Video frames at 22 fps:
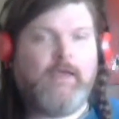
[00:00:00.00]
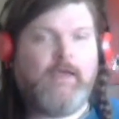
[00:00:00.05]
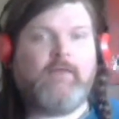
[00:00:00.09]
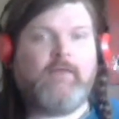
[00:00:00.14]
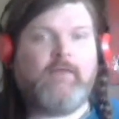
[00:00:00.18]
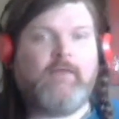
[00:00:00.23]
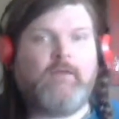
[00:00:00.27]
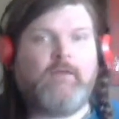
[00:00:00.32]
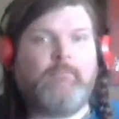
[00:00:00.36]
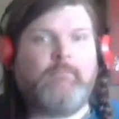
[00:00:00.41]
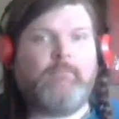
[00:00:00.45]

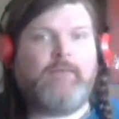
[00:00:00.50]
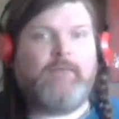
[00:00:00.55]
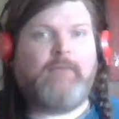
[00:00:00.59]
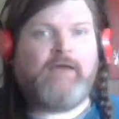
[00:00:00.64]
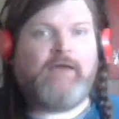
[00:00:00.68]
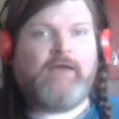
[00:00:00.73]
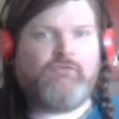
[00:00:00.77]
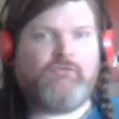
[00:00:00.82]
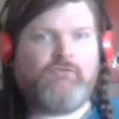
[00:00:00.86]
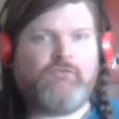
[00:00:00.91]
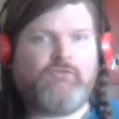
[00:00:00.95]
And then a
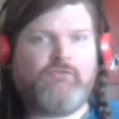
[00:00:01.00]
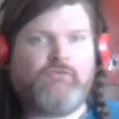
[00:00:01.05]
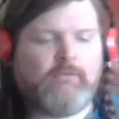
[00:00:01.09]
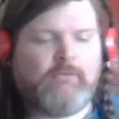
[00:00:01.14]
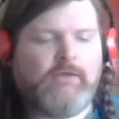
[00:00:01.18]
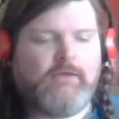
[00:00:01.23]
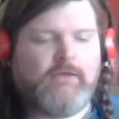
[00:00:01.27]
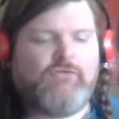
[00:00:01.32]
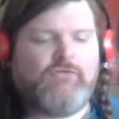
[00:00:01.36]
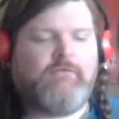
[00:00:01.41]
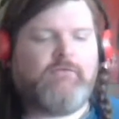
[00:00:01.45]
bad
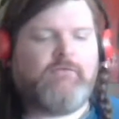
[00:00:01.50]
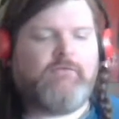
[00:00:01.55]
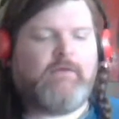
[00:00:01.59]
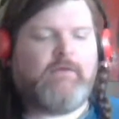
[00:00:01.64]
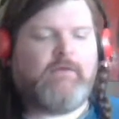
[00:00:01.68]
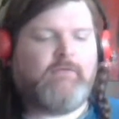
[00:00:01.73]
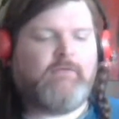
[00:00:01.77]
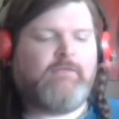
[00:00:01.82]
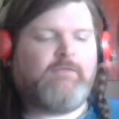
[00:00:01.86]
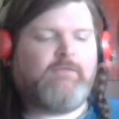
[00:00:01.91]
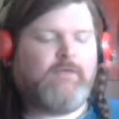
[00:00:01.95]
translation of
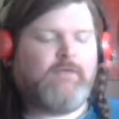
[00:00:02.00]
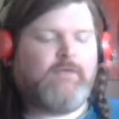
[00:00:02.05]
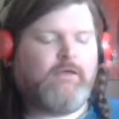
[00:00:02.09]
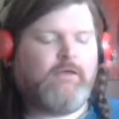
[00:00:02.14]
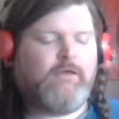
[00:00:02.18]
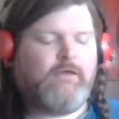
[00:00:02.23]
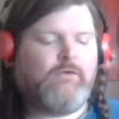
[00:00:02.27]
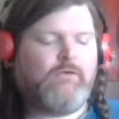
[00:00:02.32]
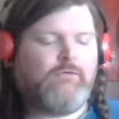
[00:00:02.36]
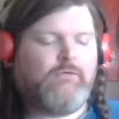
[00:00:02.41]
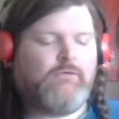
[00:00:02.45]

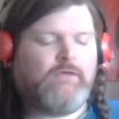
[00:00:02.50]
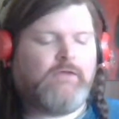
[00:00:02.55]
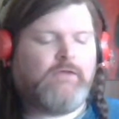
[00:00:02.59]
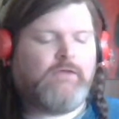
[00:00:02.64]
everything in Old